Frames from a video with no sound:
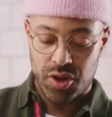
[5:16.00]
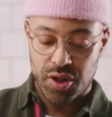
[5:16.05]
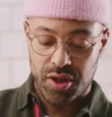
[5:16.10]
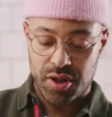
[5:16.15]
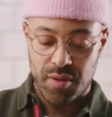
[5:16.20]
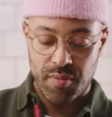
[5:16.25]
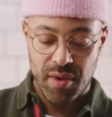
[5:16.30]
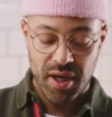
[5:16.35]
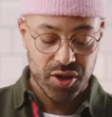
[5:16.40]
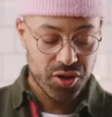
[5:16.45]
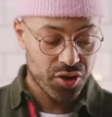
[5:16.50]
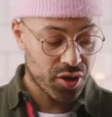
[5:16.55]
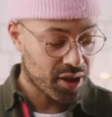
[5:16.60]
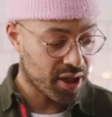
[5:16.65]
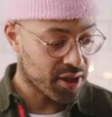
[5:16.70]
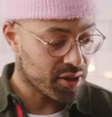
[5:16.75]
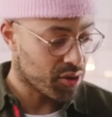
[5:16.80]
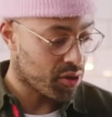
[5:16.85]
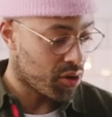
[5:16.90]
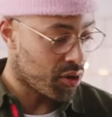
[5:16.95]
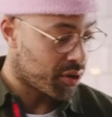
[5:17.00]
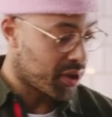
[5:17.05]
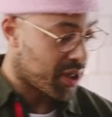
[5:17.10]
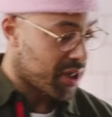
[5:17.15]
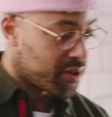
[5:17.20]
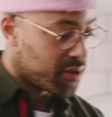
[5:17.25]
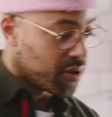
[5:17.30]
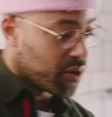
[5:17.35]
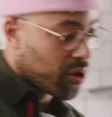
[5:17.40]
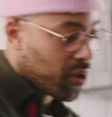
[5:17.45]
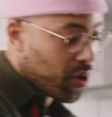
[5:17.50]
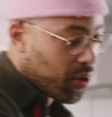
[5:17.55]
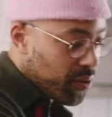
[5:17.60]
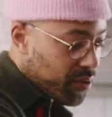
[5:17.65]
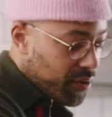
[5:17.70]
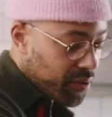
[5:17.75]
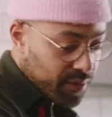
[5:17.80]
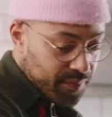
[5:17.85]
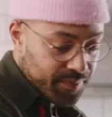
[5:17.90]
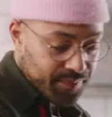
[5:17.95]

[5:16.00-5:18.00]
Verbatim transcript: just to make sure that's all nice and cold.